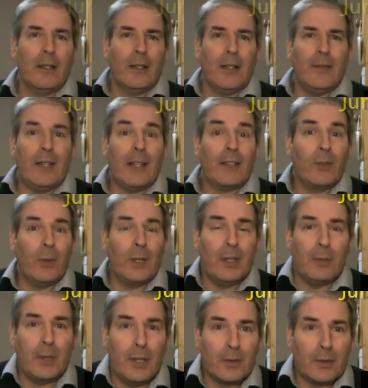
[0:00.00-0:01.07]
if that's the way
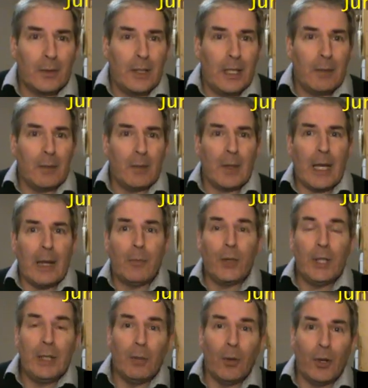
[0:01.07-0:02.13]
you pronounce her name,
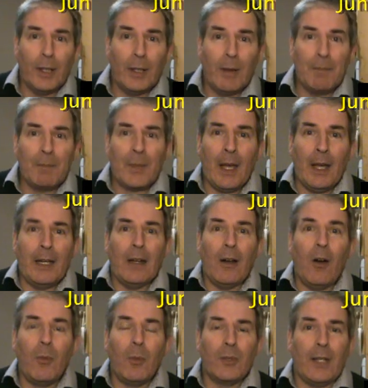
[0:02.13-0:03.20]
Pretty Boy, and it
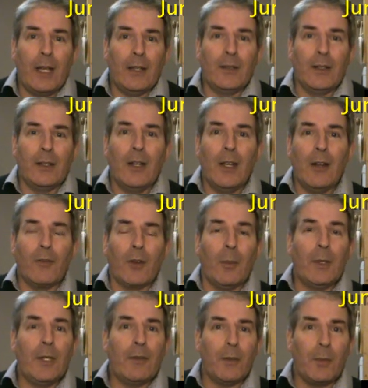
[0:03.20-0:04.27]
almost has it
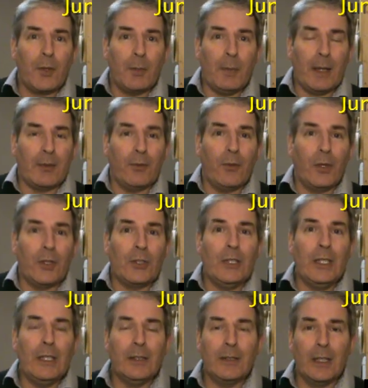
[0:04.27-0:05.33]
from a different perspective, where
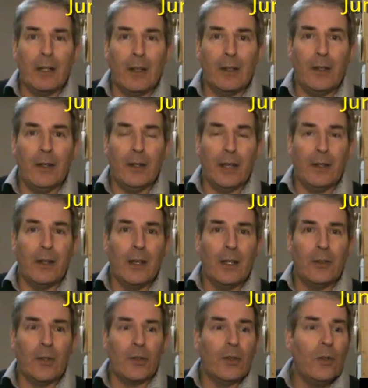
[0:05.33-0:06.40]
she's the girl that
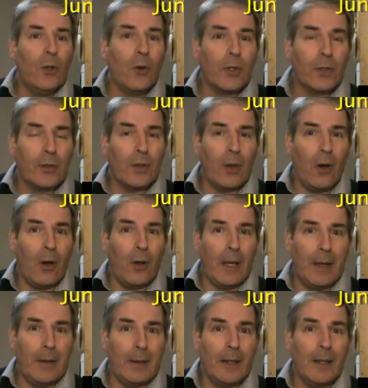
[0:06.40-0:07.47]
doesn't notice
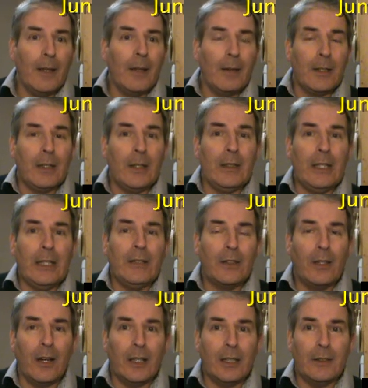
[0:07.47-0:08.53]
these
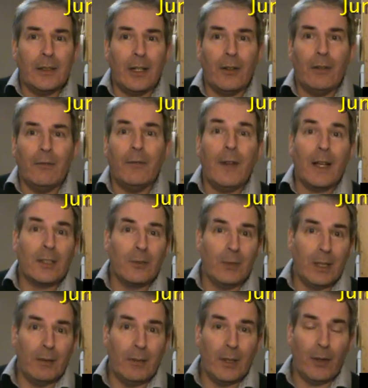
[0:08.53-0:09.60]
guys that are
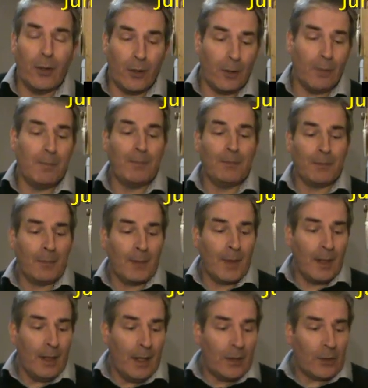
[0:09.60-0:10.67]
infatuated with her.
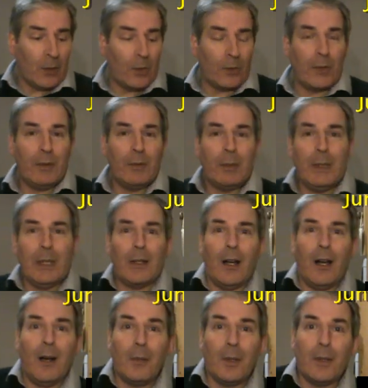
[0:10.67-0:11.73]
So it seems to be a
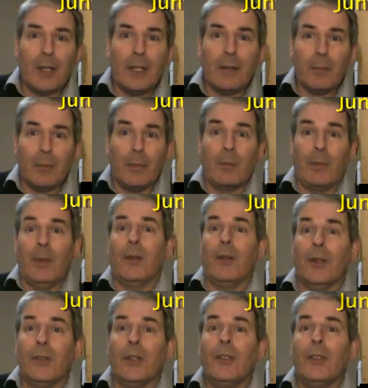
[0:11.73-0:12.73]
common thing, because